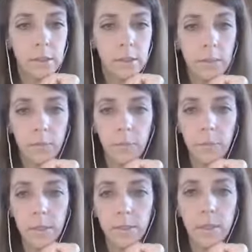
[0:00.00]
I'm
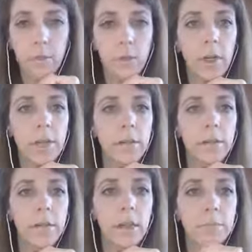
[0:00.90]
not seeing where I can
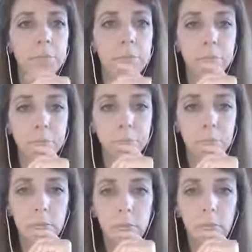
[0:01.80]
do that.
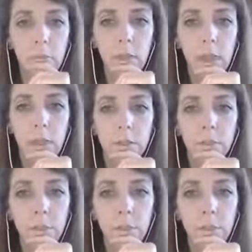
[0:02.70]
So